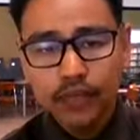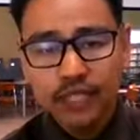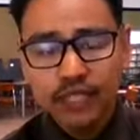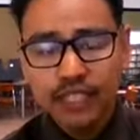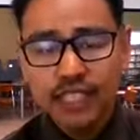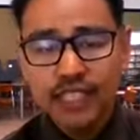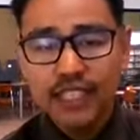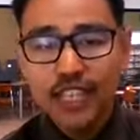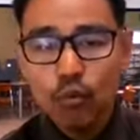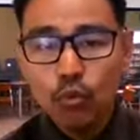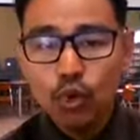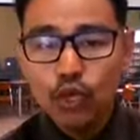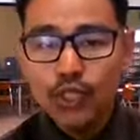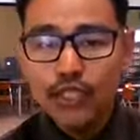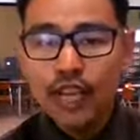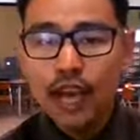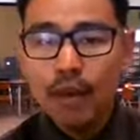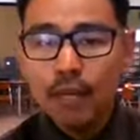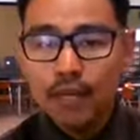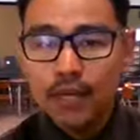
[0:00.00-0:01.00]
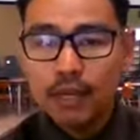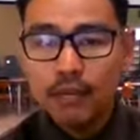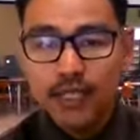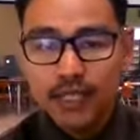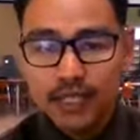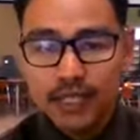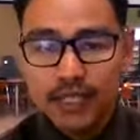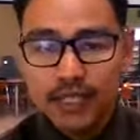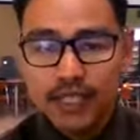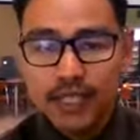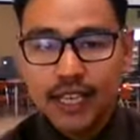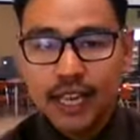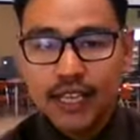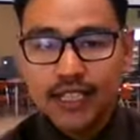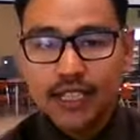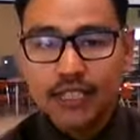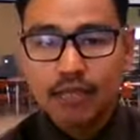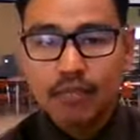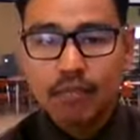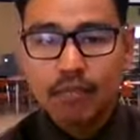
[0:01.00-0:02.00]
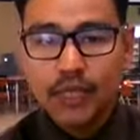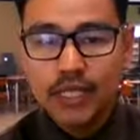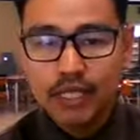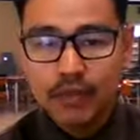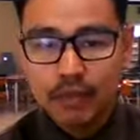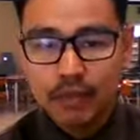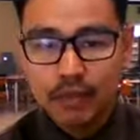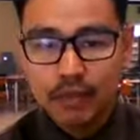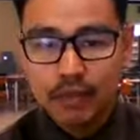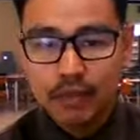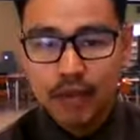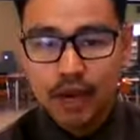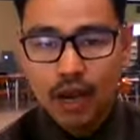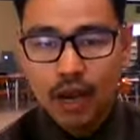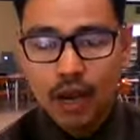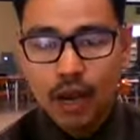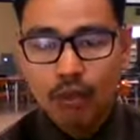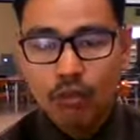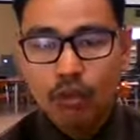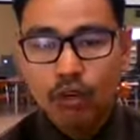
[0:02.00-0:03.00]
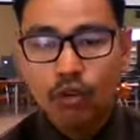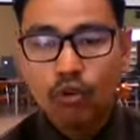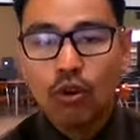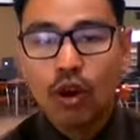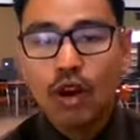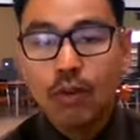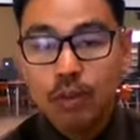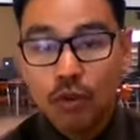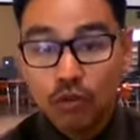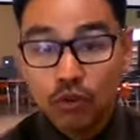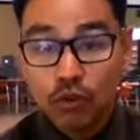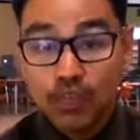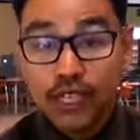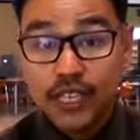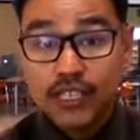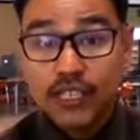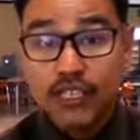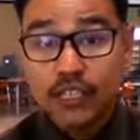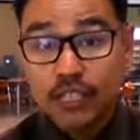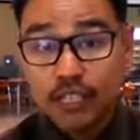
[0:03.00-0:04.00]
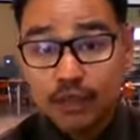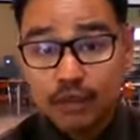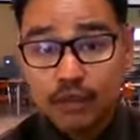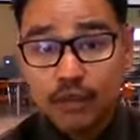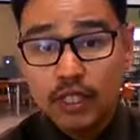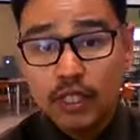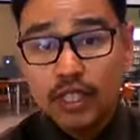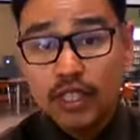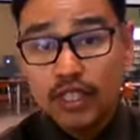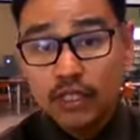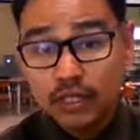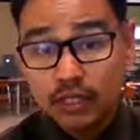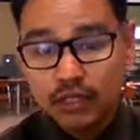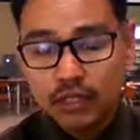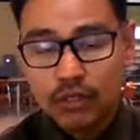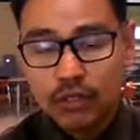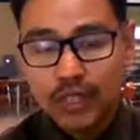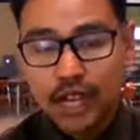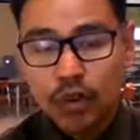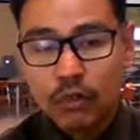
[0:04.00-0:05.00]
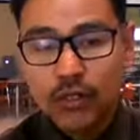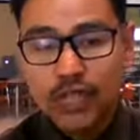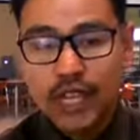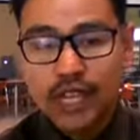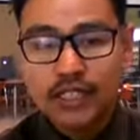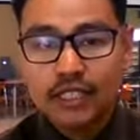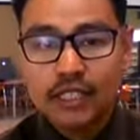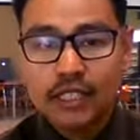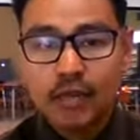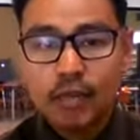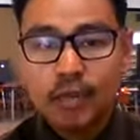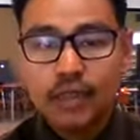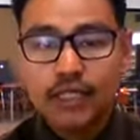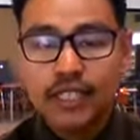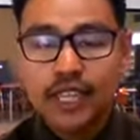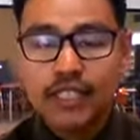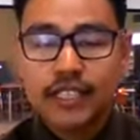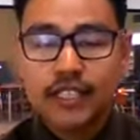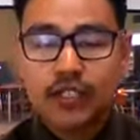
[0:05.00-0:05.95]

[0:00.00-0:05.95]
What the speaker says: then they would not be meeting that minimum requirement for that term. So that would actually put that